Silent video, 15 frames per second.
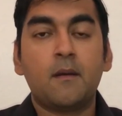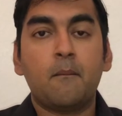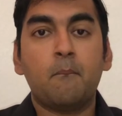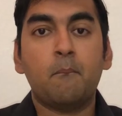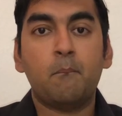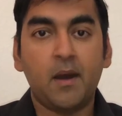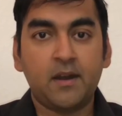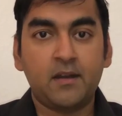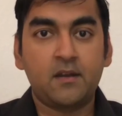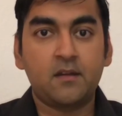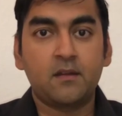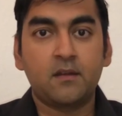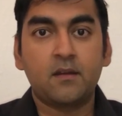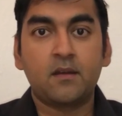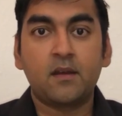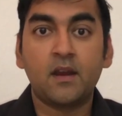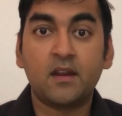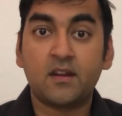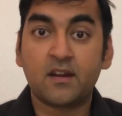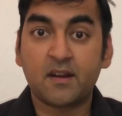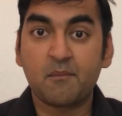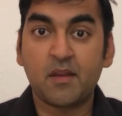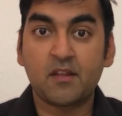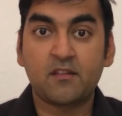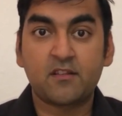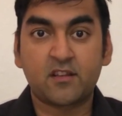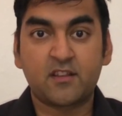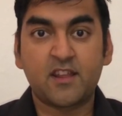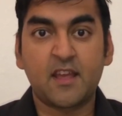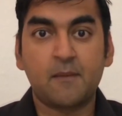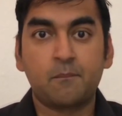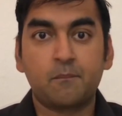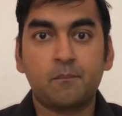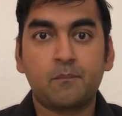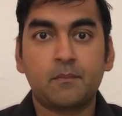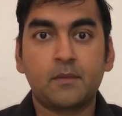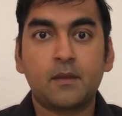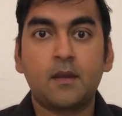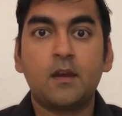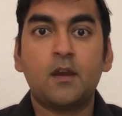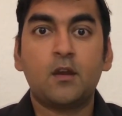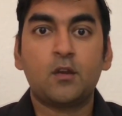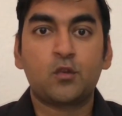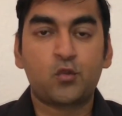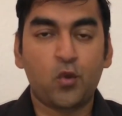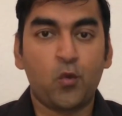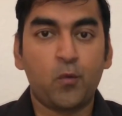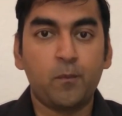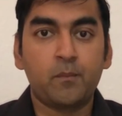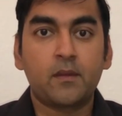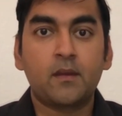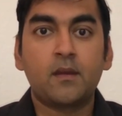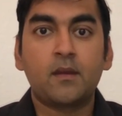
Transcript: but it remains the same. So